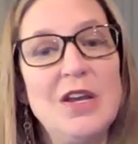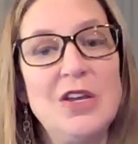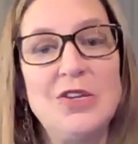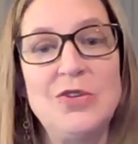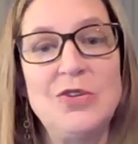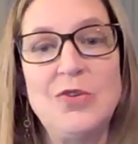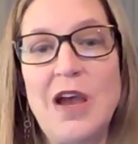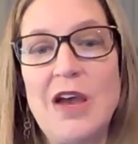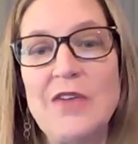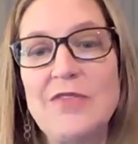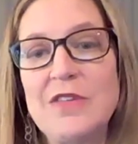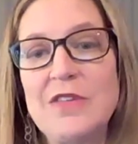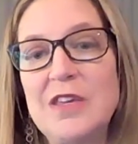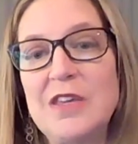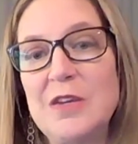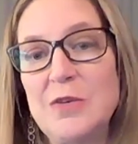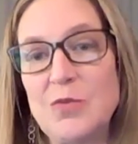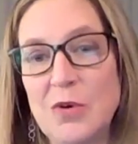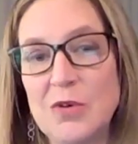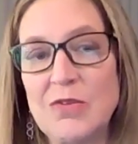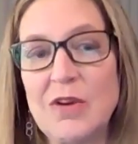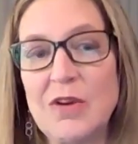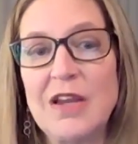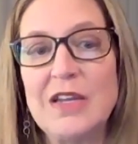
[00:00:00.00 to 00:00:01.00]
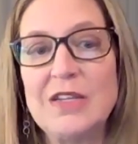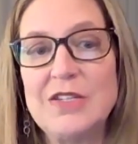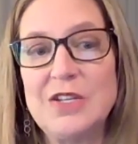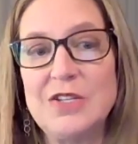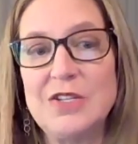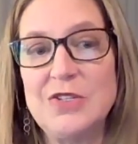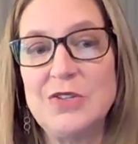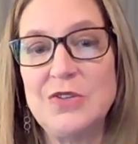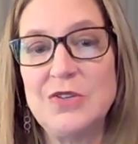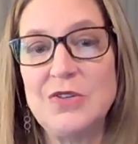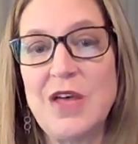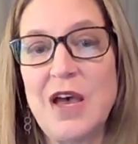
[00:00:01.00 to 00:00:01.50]
You have the equal right to
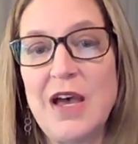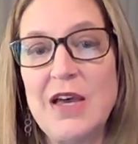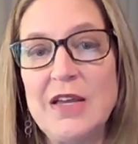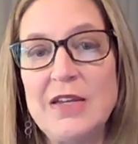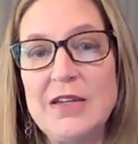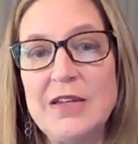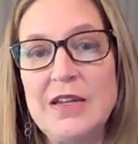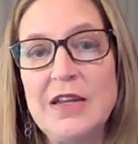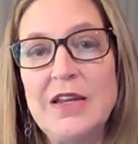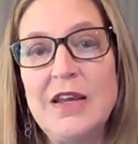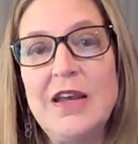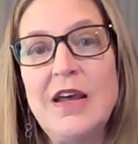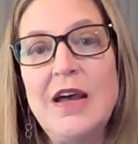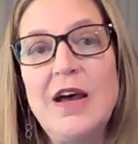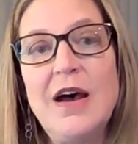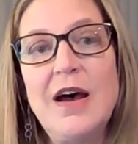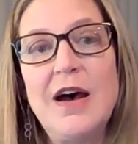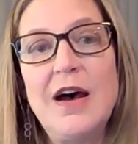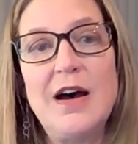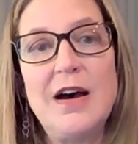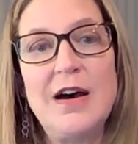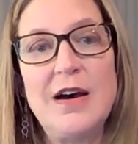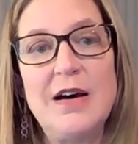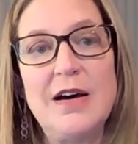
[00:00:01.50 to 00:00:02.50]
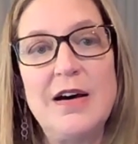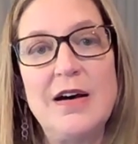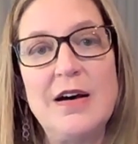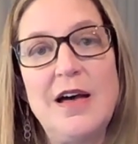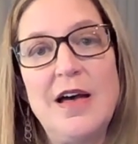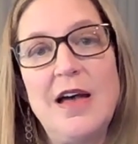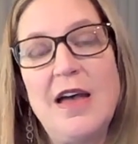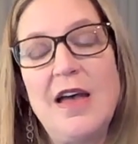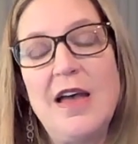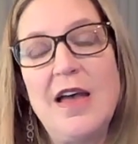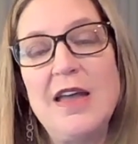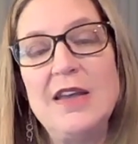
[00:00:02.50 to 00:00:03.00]
do that.
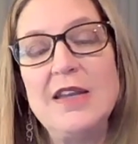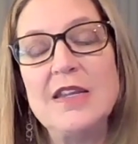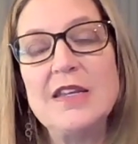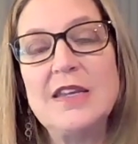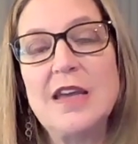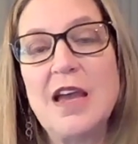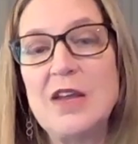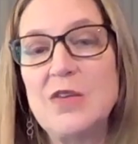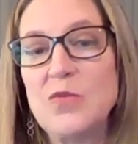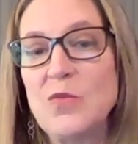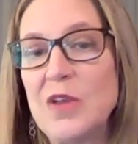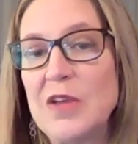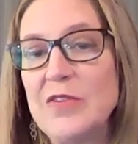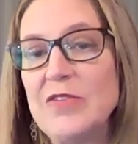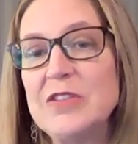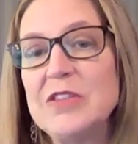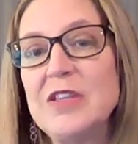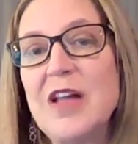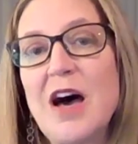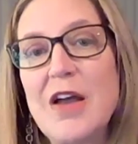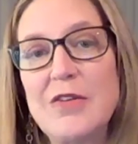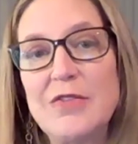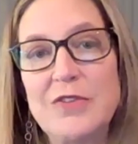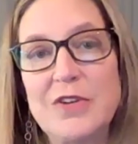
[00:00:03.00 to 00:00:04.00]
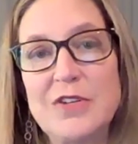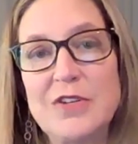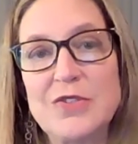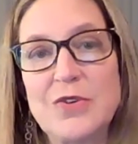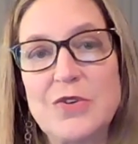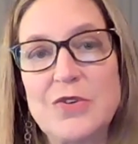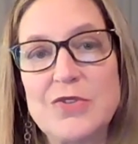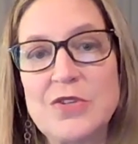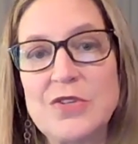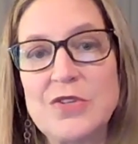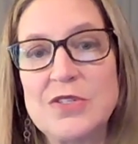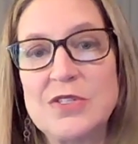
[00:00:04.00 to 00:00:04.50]
And again, we have a lot of
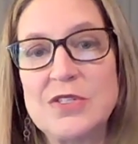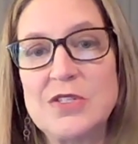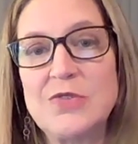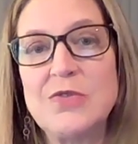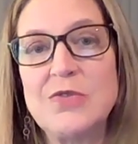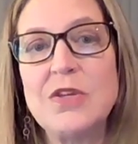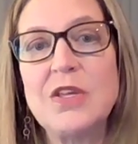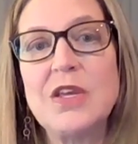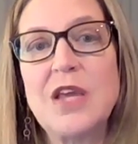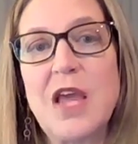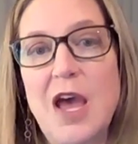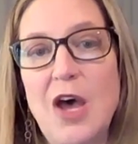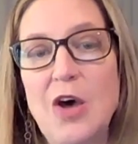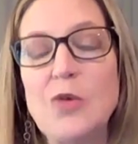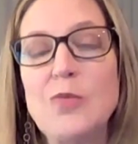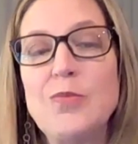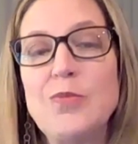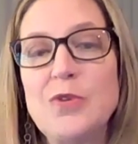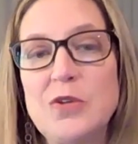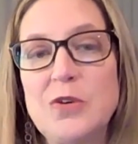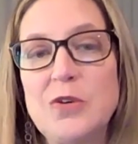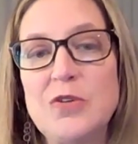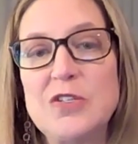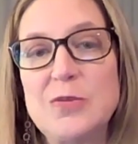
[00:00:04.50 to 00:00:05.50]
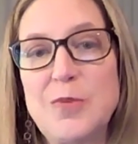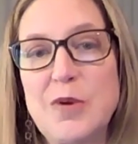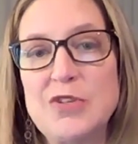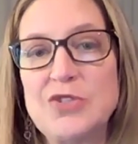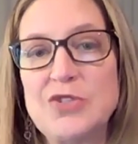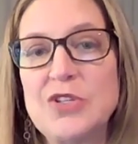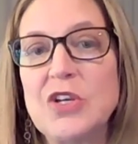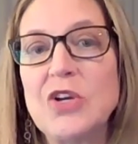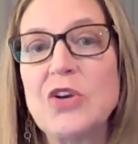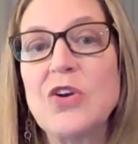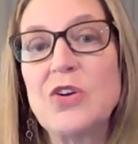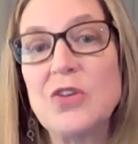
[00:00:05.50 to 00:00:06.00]
resources to really help you,
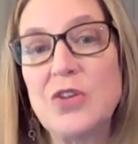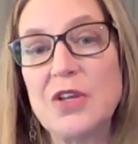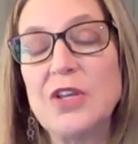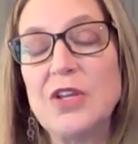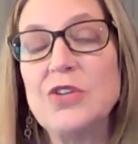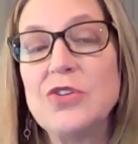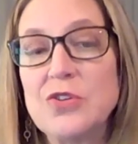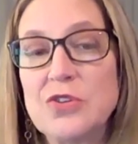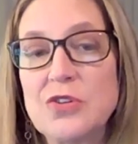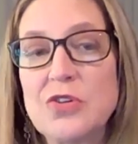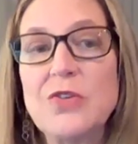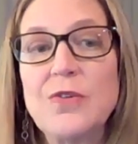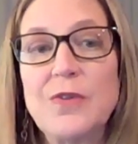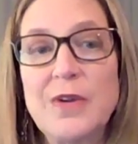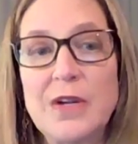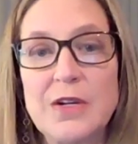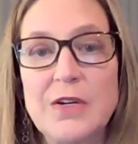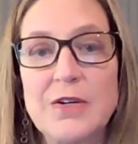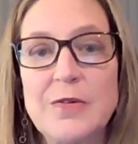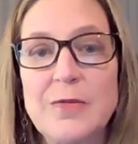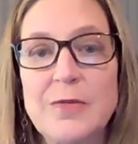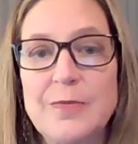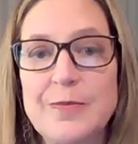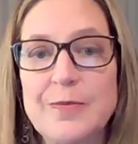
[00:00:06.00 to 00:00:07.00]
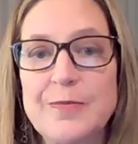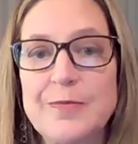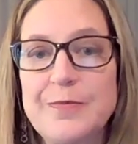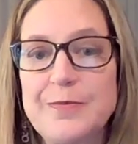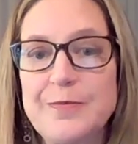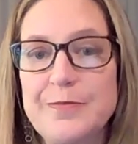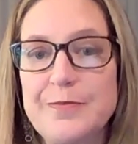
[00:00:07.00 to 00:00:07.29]
especially early in your career.